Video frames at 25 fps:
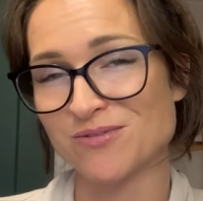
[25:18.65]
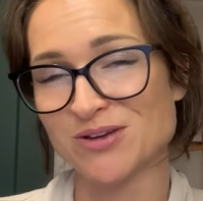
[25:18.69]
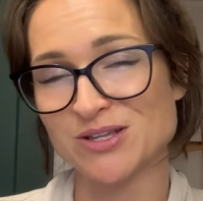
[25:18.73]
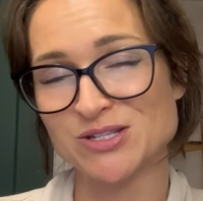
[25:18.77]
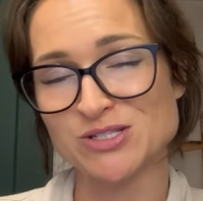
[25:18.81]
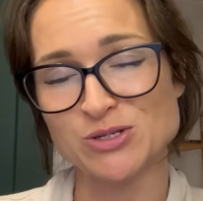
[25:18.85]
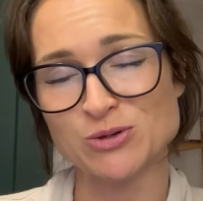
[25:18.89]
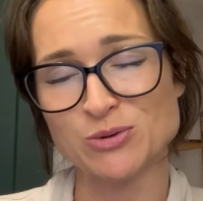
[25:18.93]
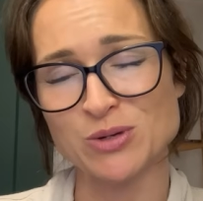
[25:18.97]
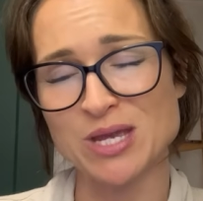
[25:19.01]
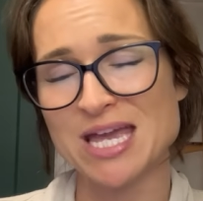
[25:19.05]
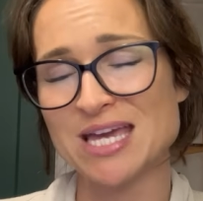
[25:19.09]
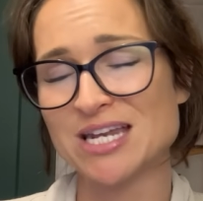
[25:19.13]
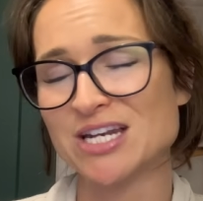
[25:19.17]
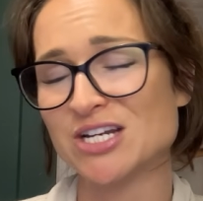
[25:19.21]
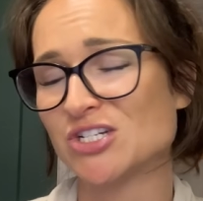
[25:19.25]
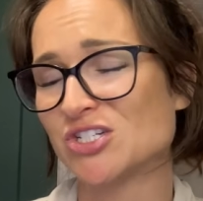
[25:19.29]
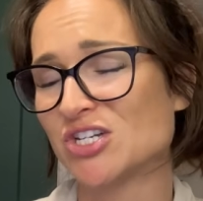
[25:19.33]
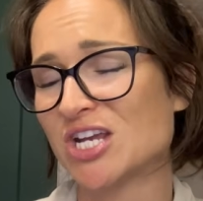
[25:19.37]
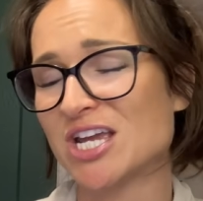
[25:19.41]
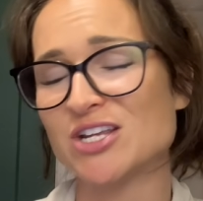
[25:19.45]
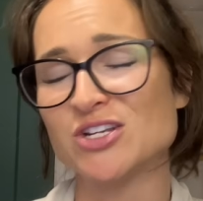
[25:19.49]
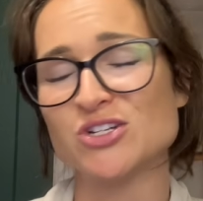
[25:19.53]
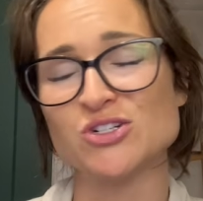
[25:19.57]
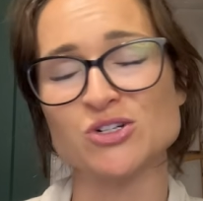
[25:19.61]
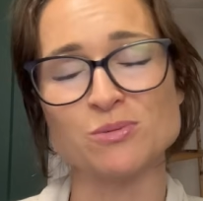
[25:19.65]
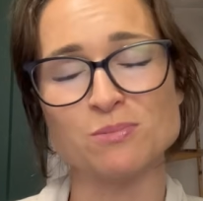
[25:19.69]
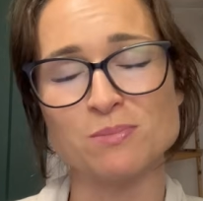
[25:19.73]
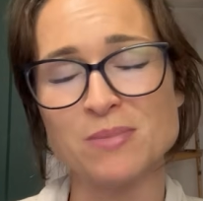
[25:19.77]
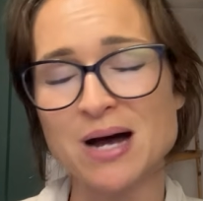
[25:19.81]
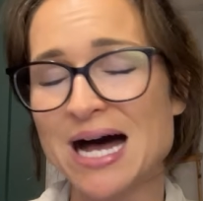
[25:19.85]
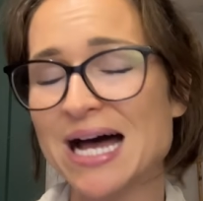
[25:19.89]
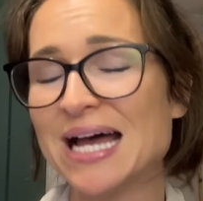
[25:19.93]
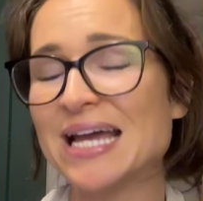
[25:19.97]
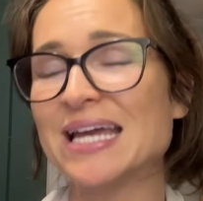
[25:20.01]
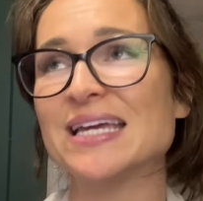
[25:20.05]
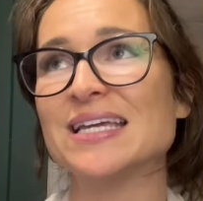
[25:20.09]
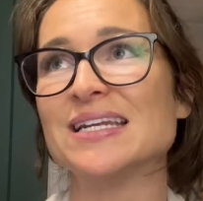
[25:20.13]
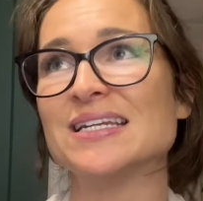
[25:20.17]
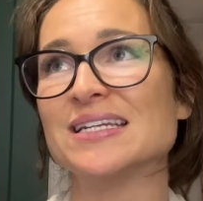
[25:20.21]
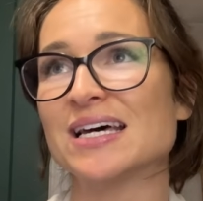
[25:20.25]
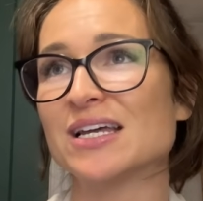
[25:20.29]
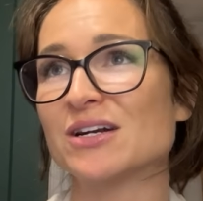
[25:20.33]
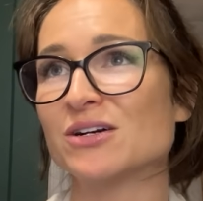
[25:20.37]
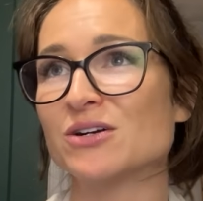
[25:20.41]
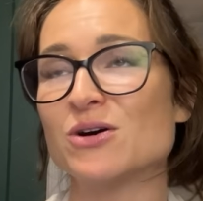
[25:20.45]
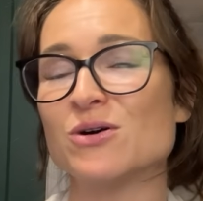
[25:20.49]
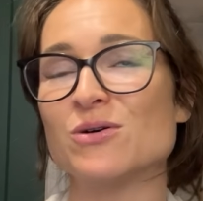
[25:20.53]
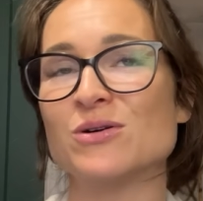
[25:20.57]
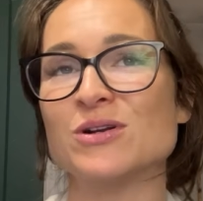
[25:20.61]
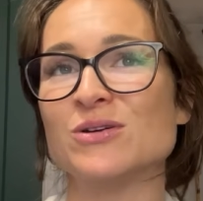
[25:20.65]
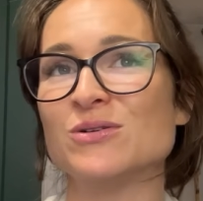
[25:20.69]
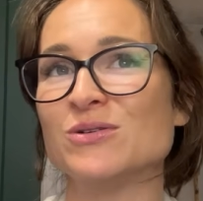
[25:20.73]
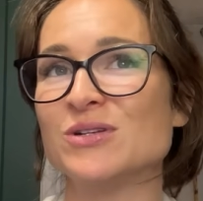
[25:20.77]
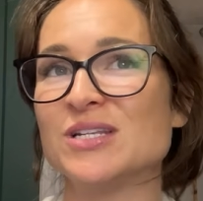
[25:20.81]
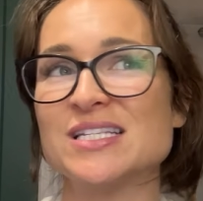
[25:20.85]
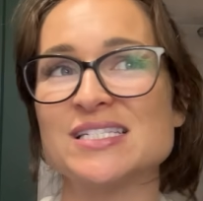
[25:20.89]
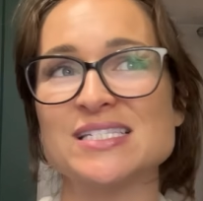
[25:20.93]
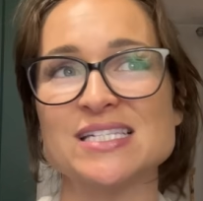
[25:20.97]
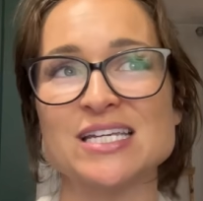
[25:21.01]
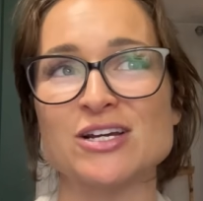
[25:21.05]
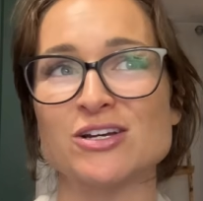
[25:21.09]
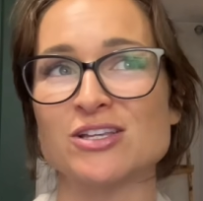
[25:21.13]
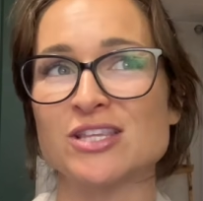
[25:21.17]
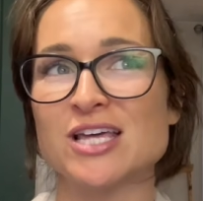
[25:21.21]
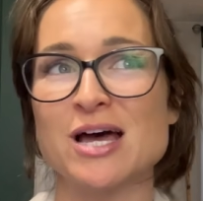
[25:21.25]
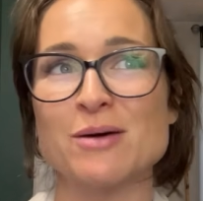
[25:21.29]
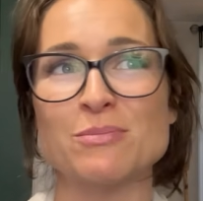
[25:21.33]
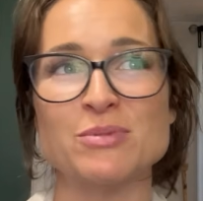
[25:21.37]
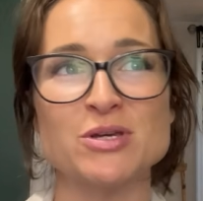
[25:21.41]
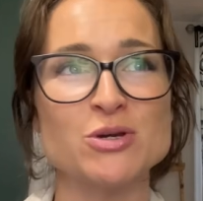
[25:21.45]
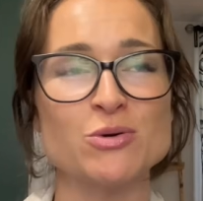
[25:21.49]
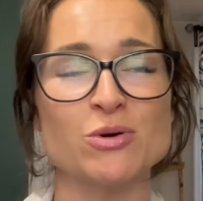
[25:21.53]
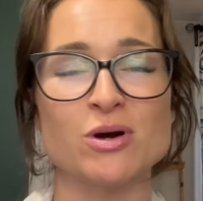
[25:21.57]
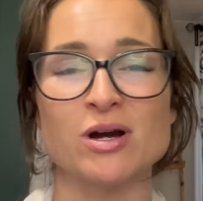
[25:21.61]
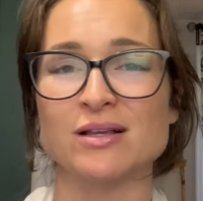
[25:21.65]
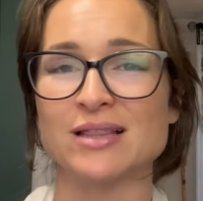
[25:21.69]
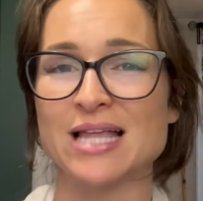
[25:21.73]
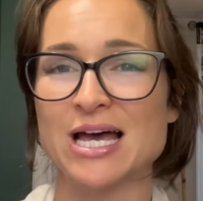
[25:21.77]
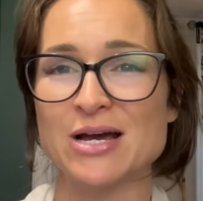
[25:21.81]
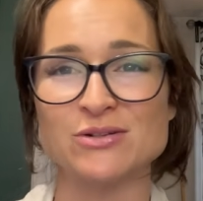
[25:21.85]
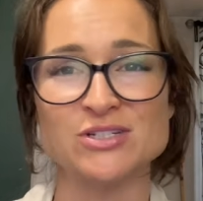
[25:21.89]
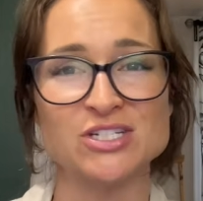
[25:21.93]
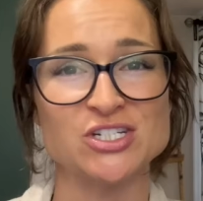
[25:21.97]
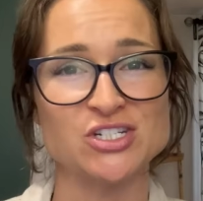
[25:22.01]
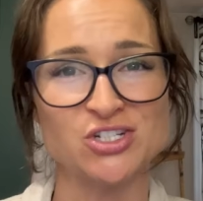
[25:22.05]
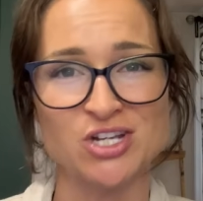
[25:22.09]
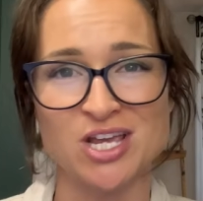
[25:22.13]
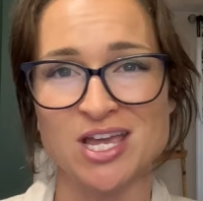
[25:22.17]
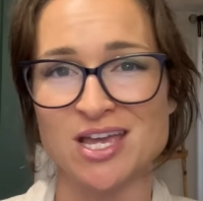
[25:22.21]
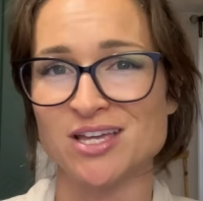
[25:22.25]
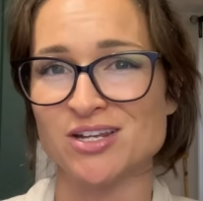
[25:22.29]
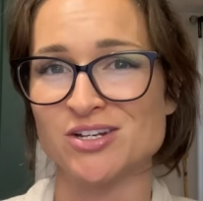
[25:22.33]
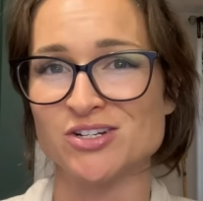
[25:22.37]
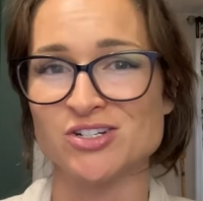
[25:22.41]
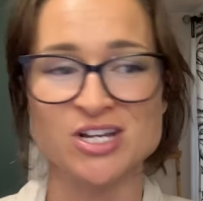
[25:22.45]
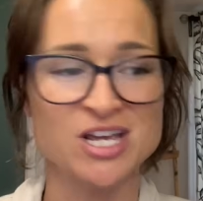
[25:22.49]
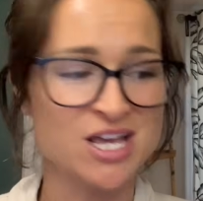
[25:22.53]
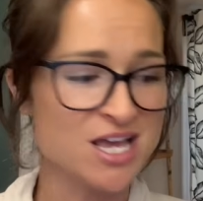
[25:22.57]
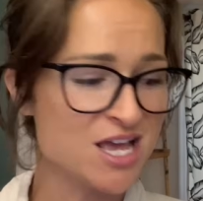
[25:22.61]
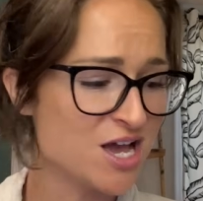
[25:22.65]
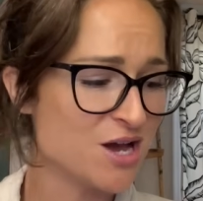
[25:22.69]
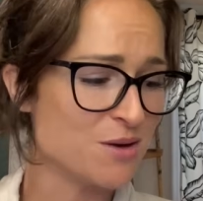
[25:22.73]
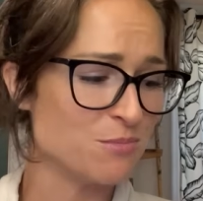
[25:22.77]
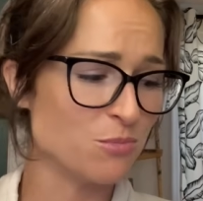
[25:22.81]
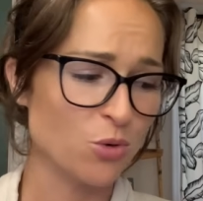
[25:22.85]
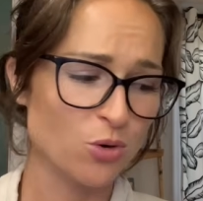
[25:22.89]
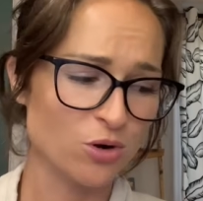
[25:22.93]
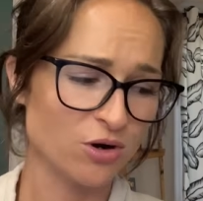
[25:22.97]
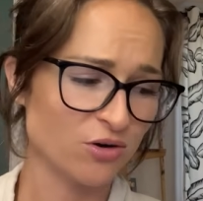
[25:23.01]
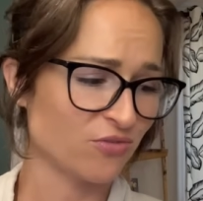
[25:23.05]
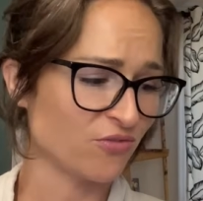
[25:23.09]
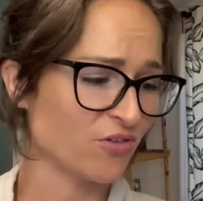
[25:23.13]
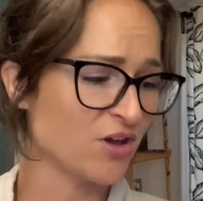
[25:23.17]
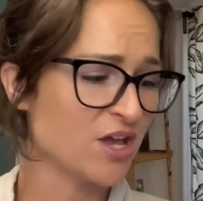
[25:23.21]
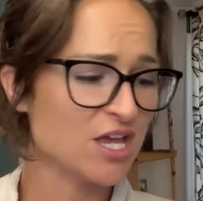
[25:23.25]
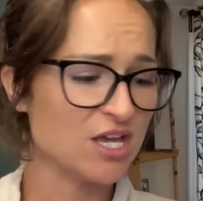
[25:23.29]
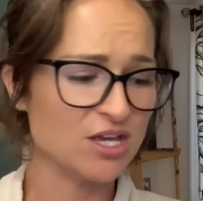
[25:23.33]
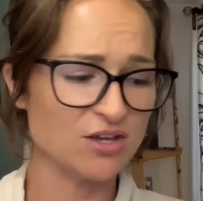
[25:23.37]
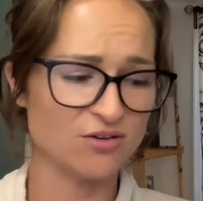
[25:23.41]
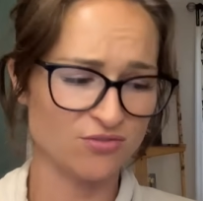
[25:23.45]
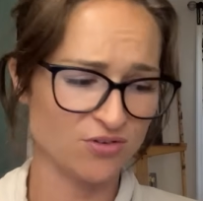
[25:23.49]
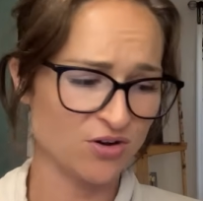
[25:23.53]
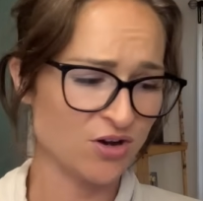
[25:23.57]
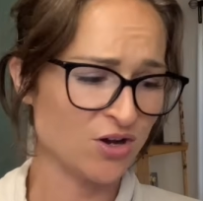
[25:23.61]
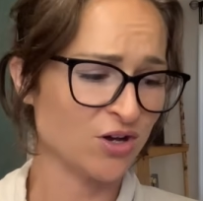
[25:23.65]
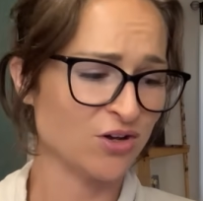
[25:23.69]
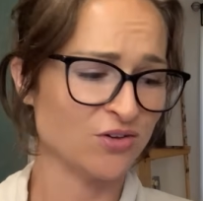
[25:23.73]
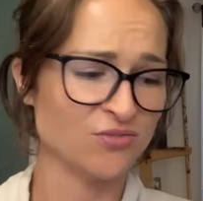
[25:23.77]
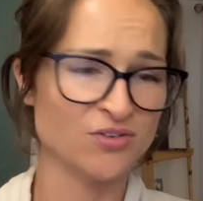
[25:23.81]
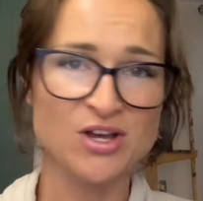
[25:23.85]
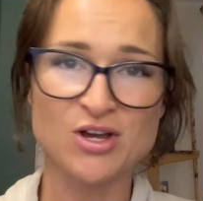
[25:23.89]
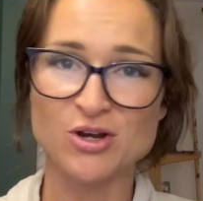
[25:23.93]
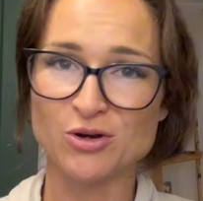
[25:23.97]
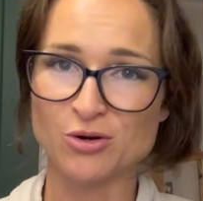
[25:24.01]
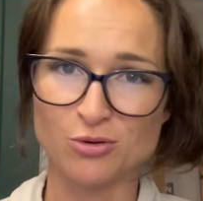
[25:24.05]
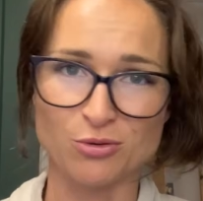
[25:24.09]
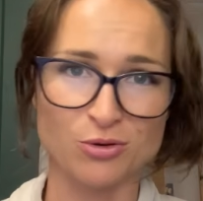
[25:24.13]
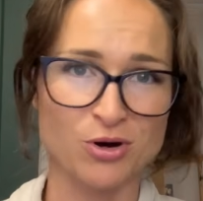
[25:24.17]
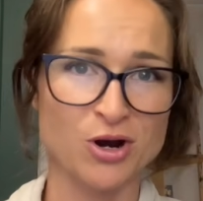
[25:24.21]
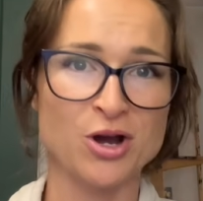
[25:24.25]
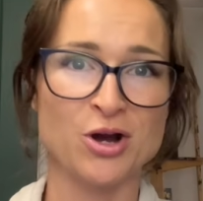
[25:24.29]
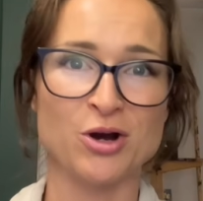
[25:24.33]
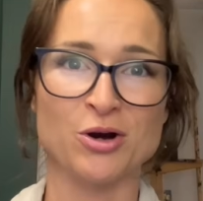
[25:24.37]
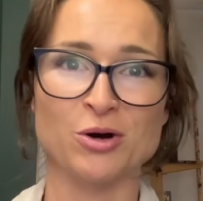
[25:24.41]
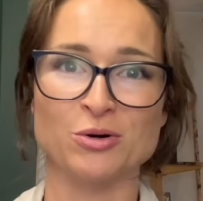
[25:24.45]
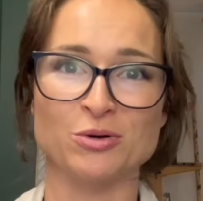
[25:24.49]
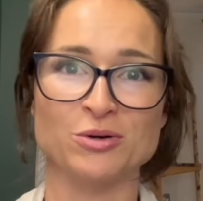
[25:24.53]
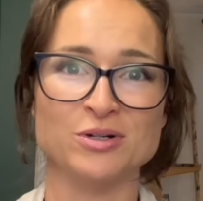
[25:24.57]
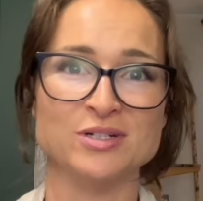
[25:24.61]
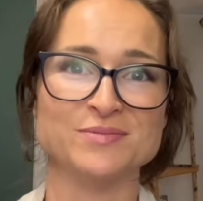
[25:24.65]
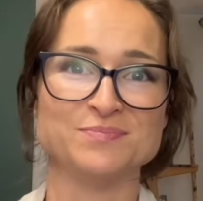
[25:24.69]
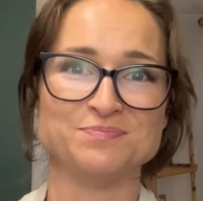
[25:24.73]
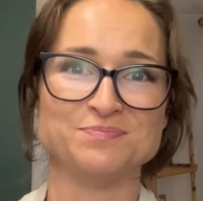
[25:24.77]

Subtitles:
It's okay to change your mind. I don't know who needs to hear that, but you are allowed to change, morph, evolve, grow,